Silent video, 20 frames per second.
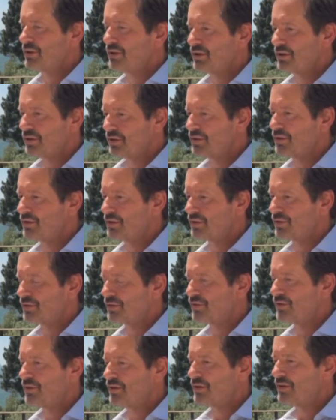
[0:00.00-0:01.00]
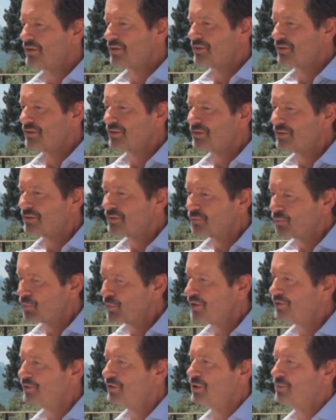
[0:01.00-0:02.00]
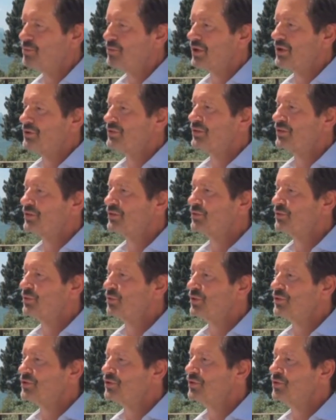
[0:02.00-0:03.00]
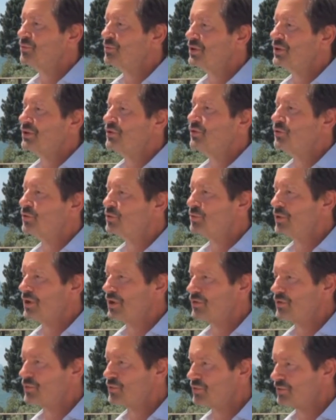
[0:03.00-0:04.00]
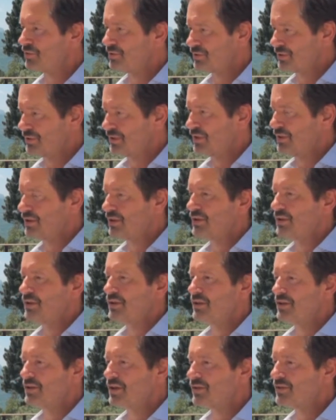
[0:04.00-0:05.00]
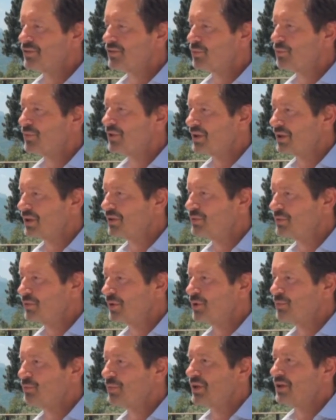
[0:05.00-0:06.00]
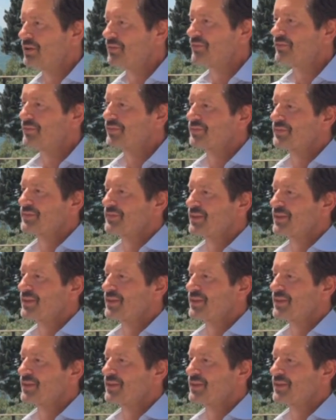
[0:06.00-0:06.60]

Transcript: And then there's the risky project, which could be a huge breakthrough and that's the one that gets you out of bed.